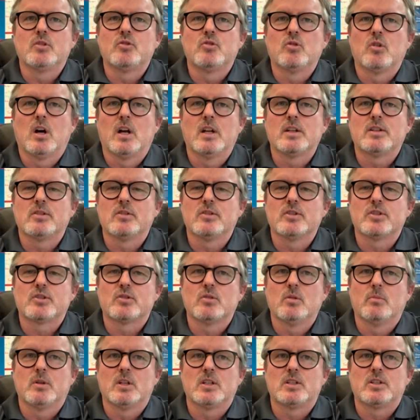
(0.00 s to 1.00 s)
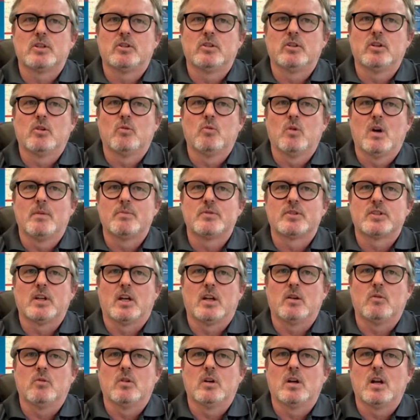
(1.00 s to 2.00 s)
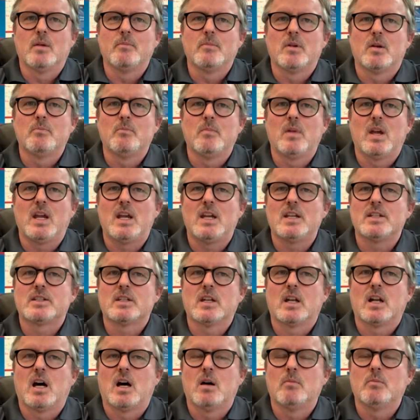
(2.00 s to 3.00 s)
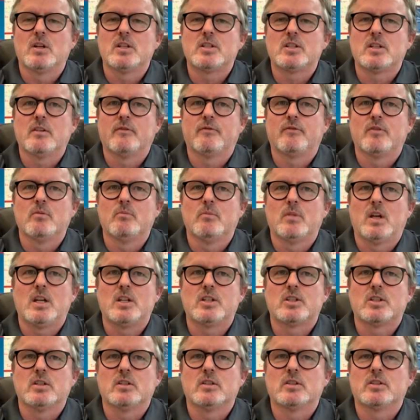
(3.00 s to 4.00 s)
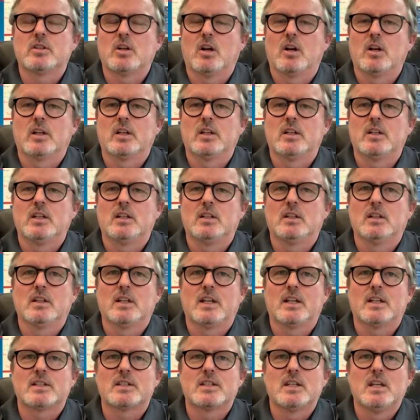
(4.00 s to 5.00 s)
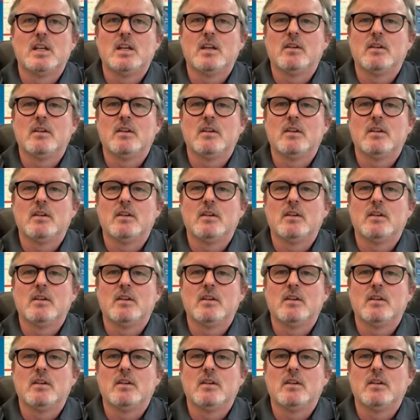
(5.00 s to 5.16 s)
drawn to the Summa Ontario website where I'm amazed at how much information, targeted links,